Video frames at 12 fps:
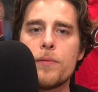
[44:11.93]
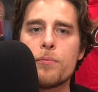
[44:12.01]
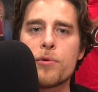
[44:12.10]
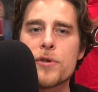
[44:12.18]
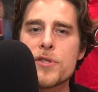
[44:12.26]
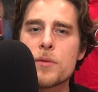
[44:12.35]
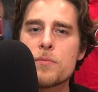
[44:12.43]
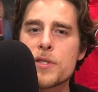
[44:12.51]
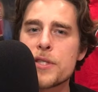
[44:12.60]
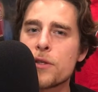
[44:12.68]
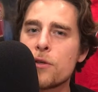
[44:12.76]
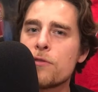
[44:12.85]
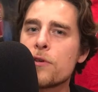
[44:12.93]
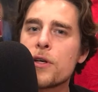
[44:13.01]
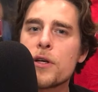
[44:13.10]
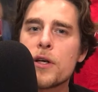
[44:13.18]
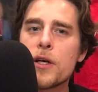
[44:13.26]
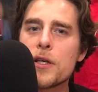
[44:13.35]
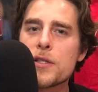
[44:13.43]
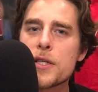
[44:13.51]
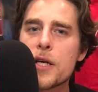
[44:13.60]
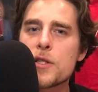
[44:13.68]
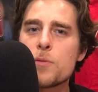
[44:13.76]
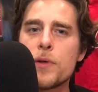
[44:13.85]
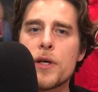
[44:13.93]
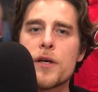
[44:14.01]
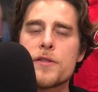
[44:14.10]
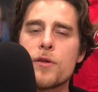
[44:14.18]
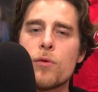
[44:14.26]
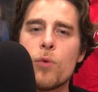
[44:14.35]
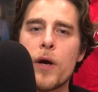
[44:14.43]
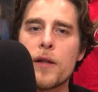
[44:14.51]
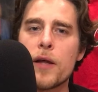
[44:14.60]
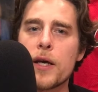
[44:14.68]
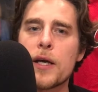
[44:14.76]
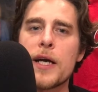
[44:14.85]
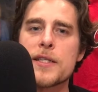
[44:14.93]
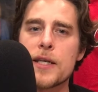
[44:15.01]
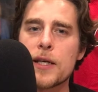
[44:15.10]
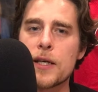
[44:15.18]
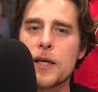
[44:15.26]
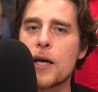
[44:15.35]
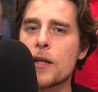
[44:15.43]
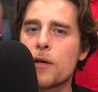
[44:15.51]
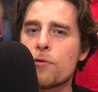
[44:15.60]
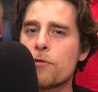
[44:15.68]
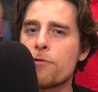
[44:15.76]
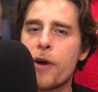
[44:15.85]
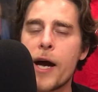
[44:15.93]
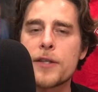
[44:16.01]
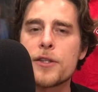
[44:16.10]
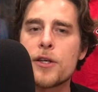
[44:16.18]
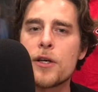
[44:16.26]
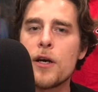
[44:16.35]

Prizm Silver in a sense because of the way like it has that kind of like refractor,